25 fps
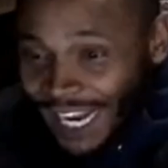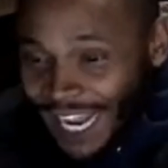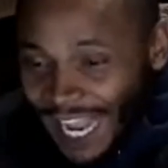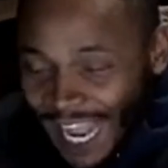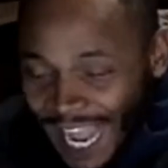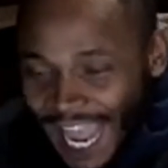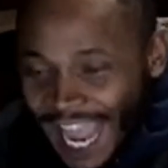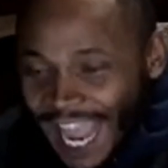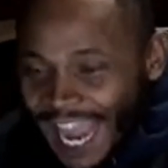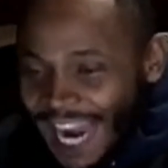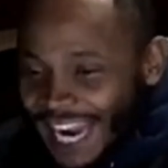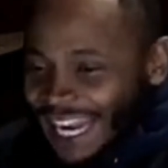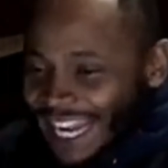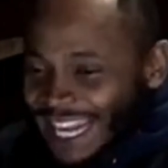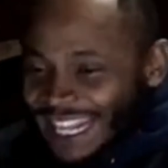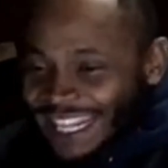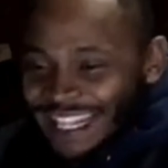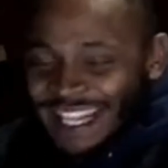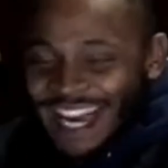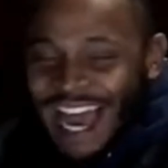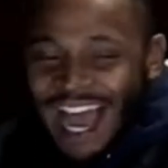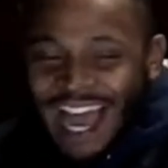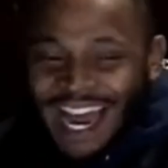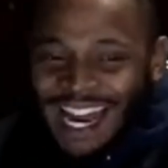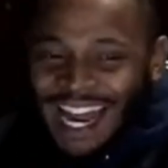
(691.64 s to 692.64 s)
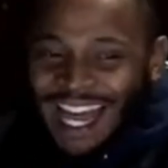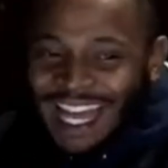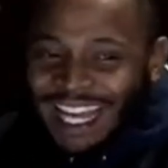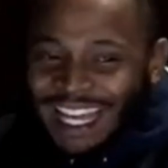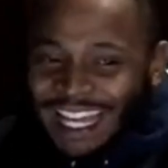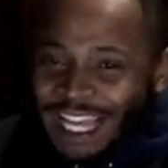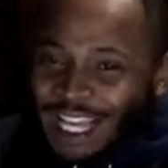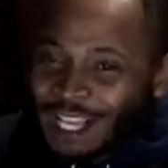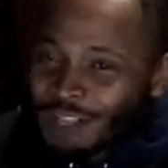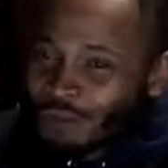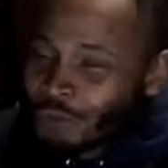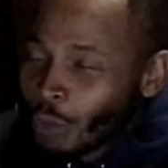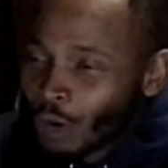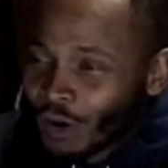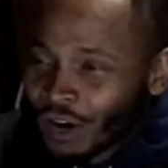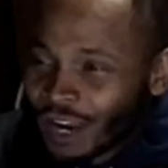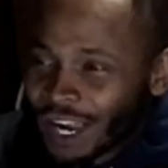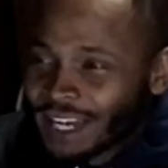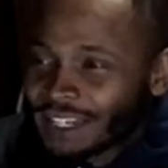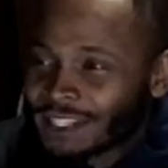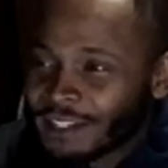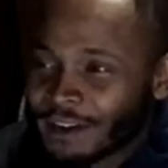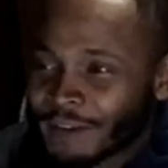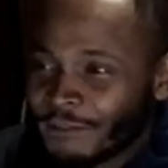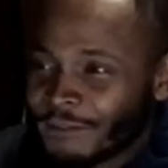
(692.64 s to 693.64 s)
It's not like he worked
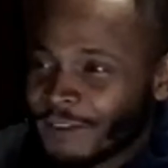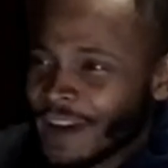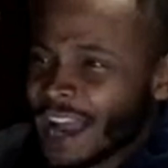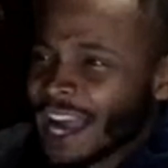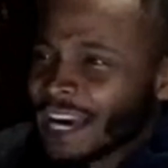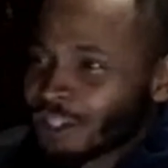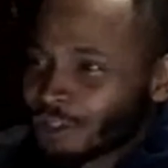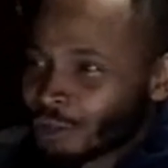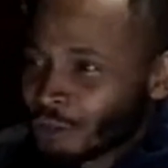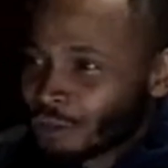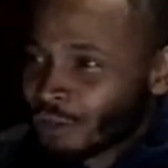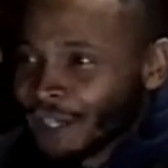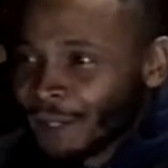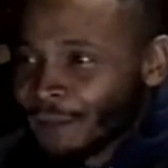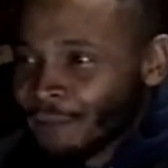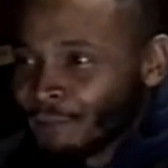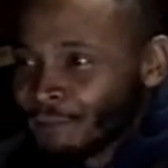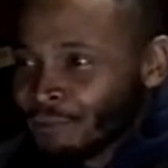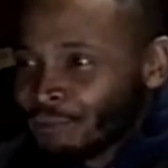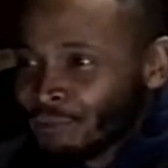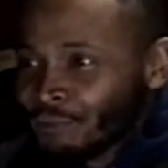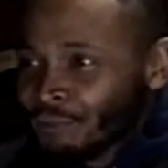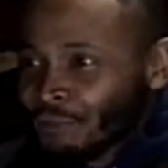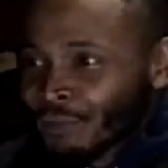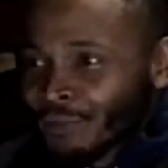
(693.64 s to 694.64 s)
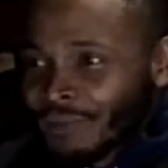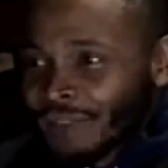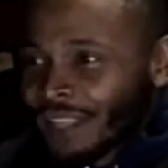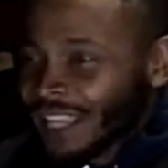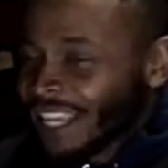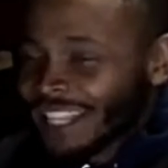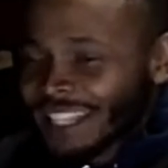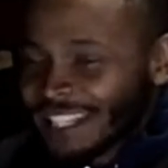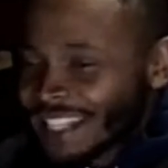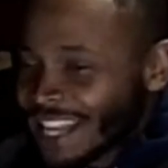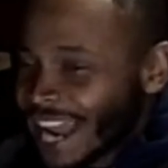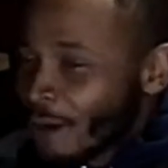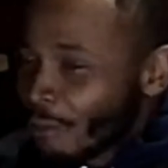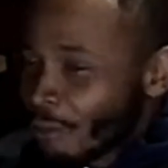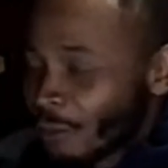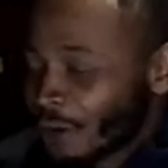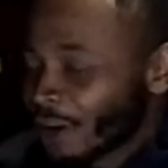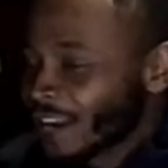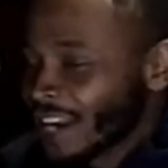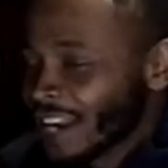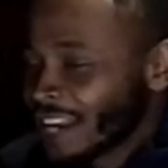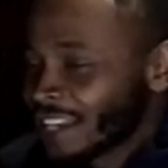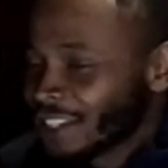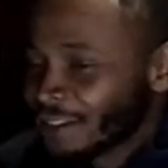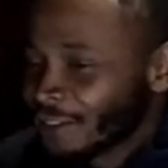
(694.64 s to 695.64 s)
at the factory. He's not
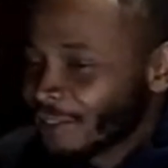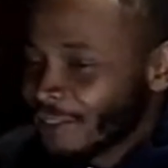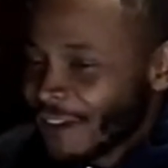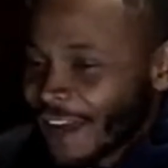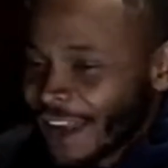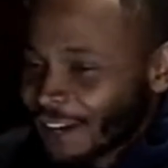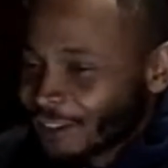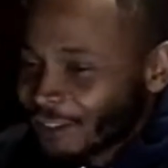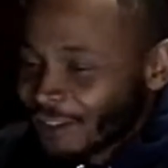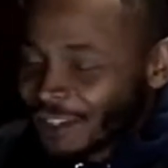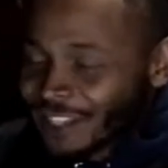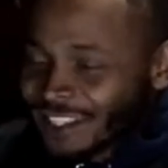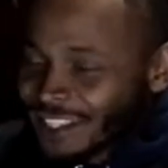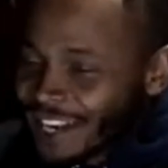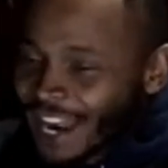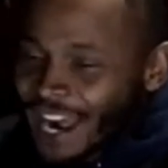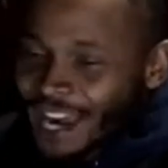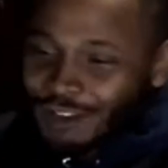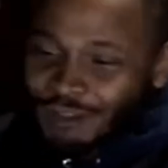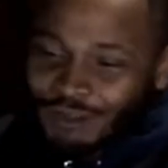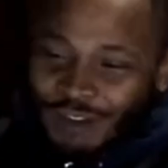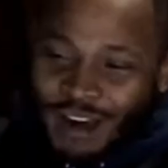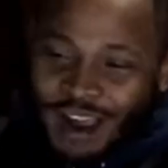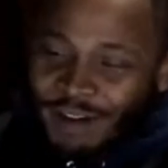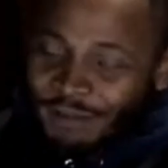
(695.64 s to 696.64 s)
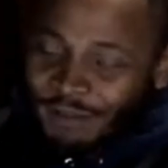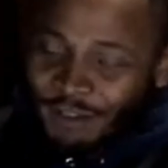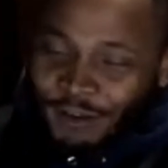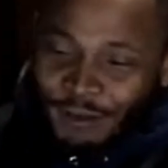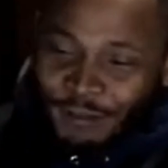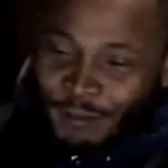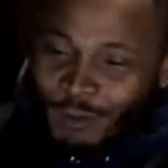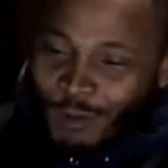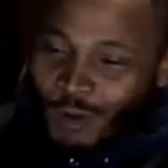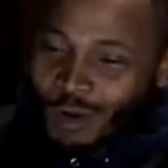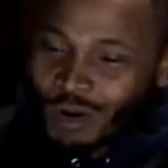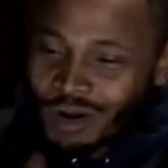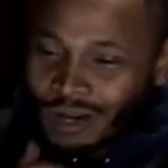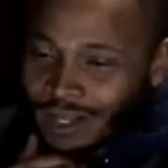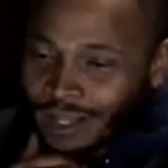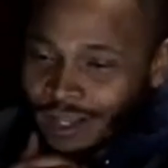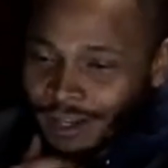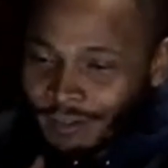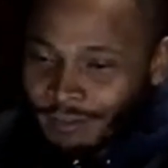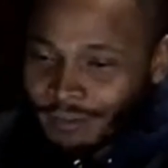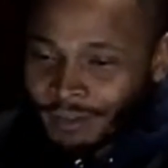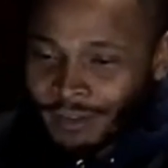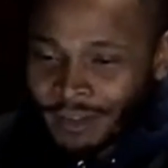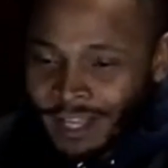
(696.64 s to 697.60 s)
working at the factory. He's not driving a forklift.